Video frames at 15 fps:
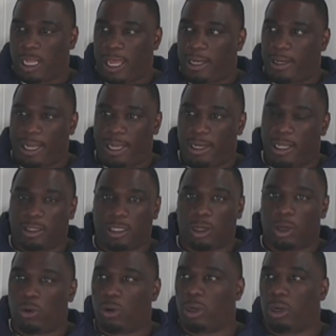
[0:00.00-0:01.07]
Like, ain't
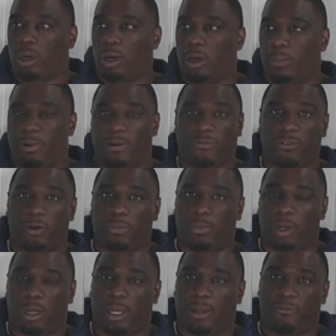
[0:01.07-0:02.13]
nothing going on but
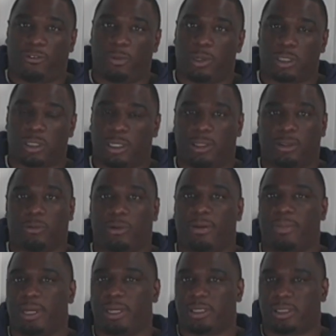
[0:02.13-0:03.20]
football. And football's only
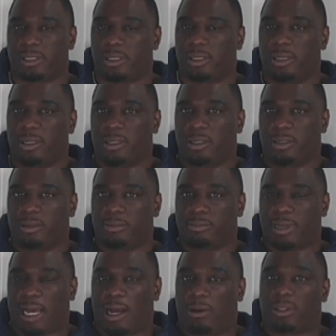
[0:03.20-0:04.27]
3 months
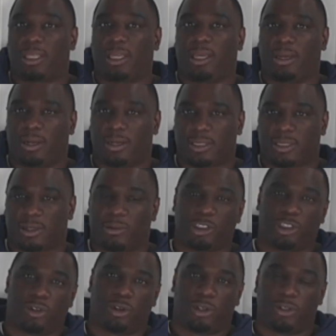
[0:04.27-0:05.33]
out the year. So
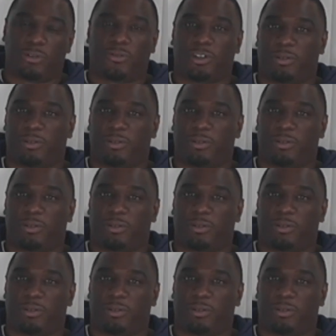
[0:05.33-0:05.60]
what you going to do